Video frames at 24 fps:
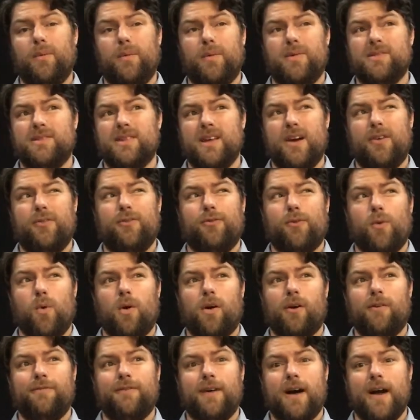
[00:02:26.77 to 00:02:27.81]
was like
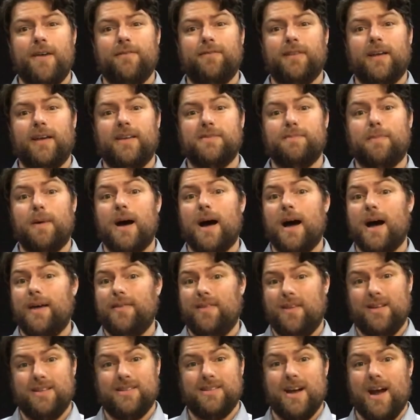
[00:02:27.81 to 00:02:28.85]
4 or 5 lengths
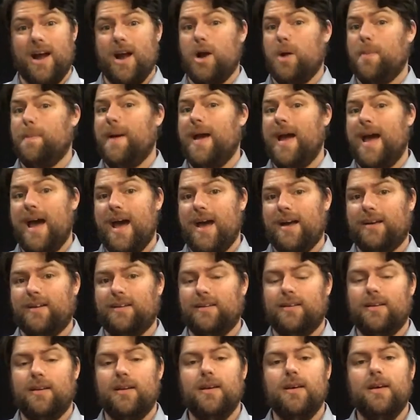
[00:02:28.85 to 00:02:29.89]
behind the entire pack,
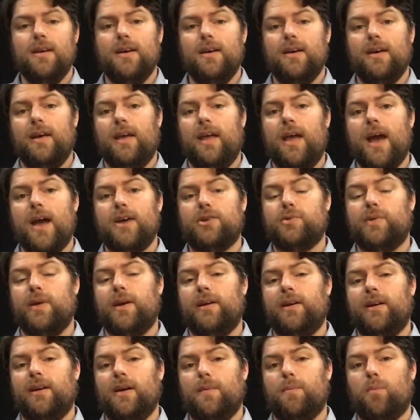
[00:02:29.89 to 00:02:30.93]
he actually
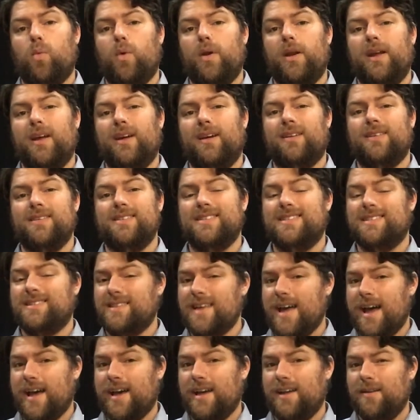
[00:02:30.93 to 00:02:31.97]
ended up winning
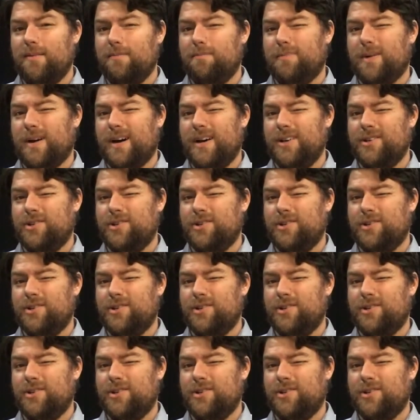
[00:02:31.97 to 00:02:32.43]
second by